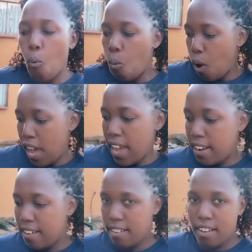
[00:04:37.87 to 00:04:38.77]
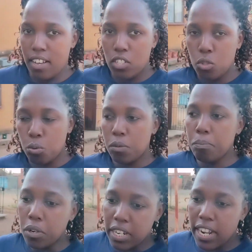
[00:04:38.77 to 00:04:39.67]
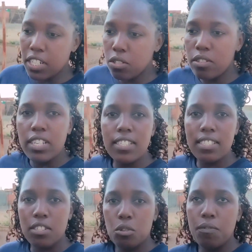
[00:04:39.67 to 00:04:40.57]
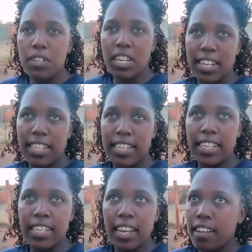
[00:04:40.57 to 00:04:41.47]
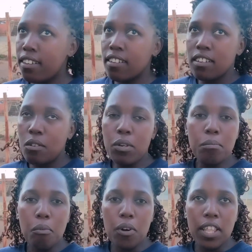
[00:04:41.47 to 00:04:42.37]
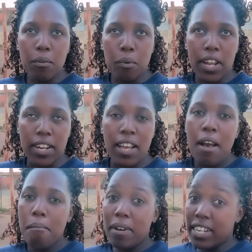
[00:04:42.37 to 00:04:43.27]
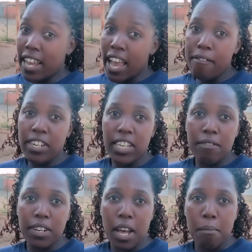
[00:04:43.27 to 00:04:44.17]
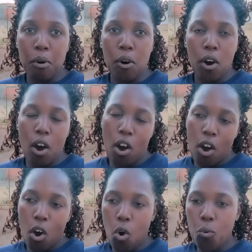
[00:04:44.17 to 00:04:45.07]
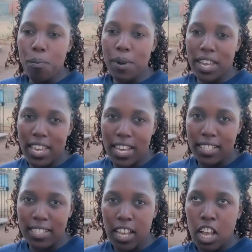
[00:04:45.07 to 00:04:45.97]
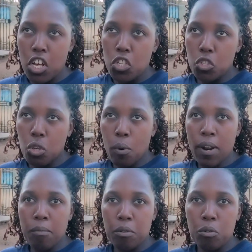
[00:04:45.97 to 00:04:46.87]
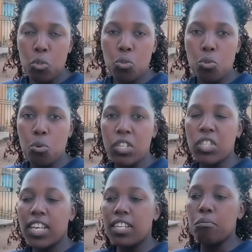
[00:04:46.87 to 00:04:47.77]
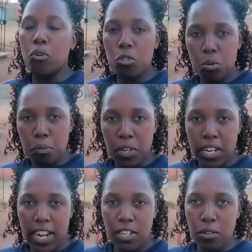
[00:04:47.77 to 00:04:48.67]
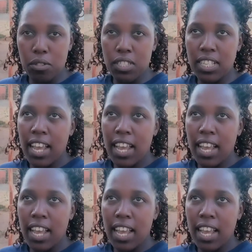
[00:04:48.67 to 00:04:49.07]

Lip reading: one sweet potato instead of trying with more than one. But I haven't given up hope yet. So what I'm going to do is get more sweet potatoes